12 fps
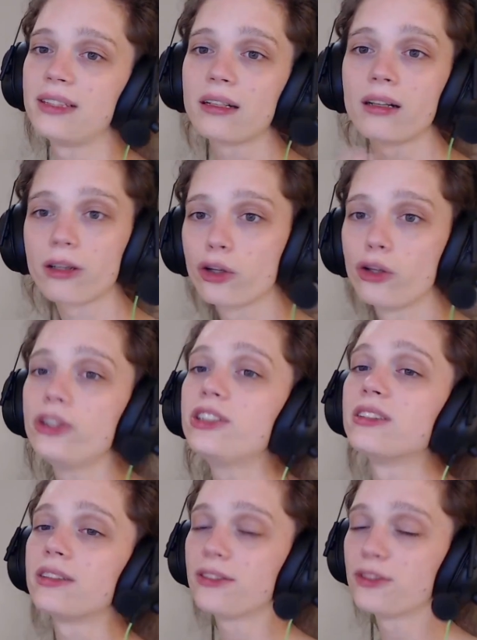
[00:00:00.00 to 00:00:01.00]
the
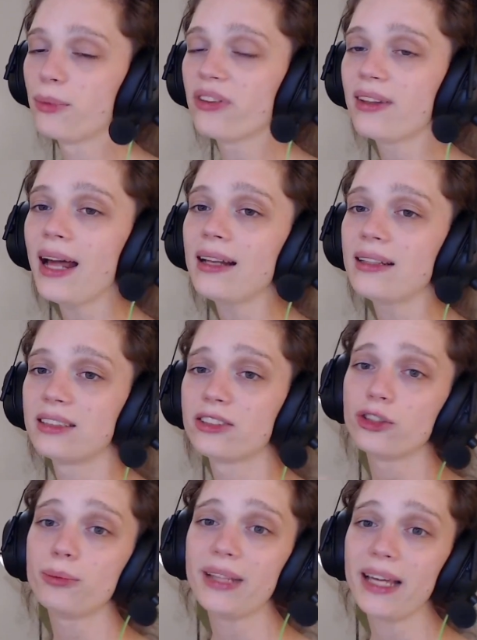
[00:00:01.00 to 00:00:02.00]
conclusions of smooth analysis
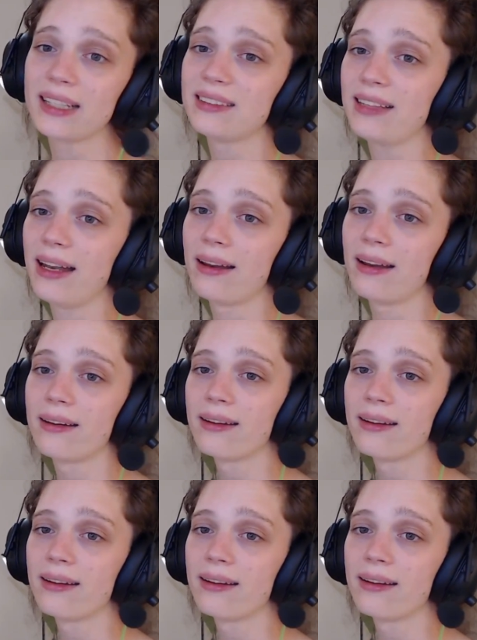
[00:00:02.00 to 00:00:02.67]
could be extended